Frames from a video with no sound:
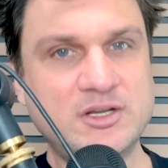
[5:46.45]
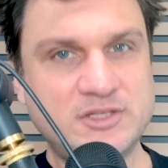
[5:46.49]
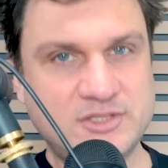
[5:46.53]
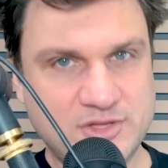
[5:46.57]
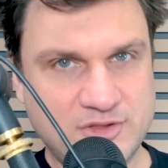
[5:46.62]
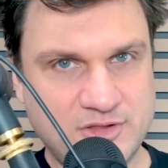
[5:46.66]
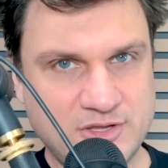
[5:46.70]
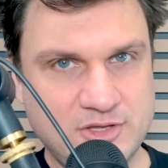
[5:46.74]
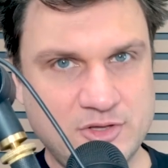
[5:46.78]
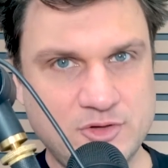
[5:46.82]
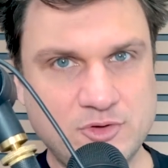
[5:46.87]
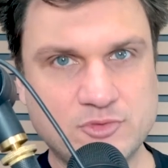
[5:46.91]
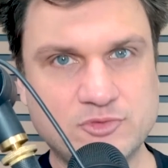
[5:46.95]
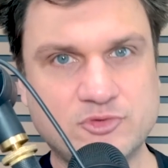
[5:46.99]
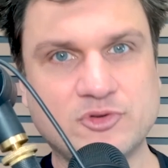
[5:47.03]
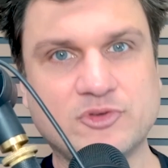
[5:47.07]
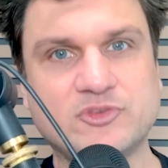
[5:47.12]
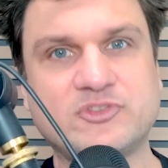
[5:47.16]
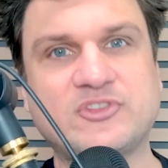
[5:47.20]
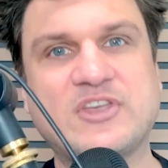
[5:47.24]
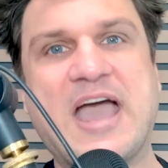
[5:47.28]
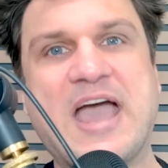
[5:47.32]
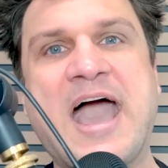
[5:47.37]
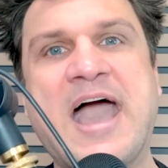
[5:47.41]
to the
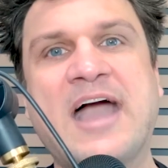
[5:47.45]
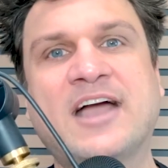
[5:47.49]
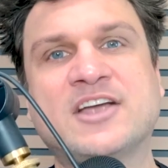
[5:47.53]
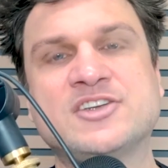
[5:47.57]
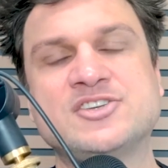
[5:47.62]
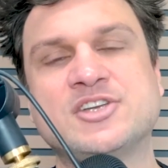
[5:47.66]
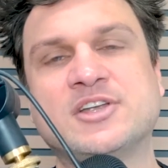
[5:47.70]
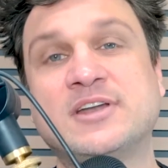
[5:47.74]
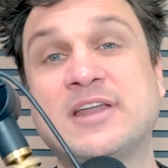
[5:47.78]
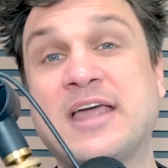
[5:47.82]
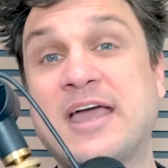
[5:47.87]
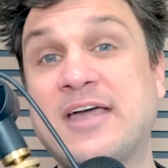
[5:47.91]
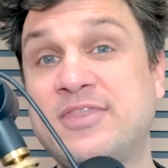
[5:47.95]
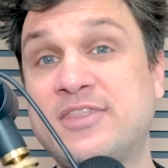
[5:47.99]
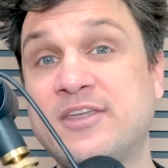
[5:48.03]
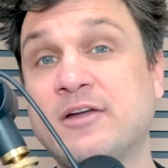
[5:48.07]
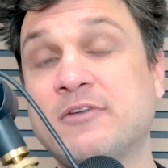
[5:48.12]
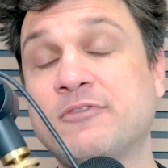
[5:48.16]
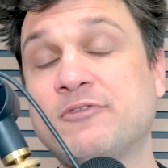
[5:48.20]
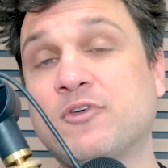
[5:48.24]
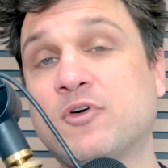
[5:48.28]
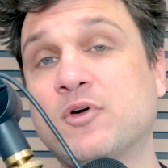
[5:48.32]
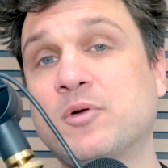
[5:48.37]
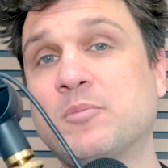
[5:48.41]
user's action and
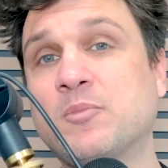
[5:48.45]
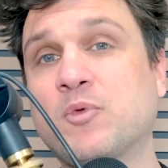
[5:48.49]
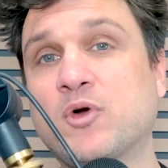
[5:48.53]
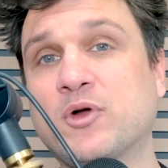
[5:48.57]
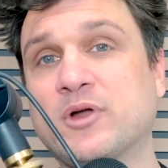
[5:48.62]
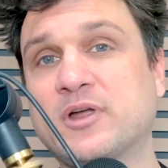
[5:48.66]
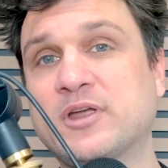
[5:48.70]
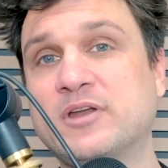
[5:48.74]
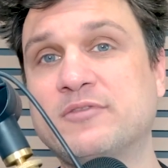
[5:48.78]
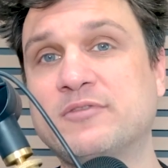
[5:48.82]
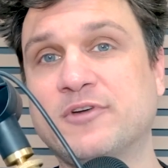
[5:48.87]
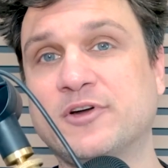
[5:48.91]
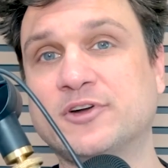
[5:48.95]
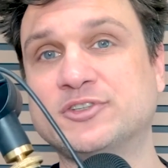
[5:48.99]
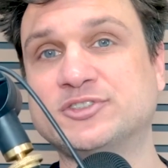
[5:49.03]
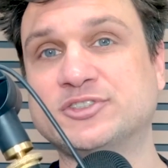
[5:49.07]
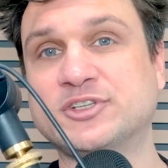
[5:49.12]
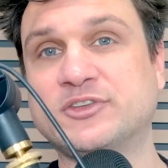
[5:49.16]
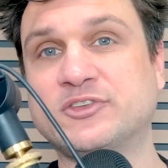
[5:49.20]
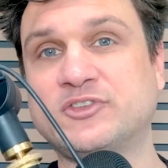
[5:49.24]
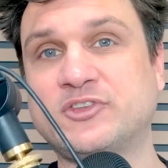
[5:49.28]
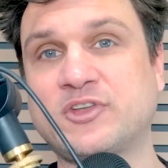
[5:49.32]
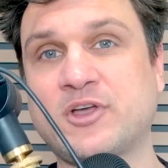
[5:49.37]
therefore more conversion.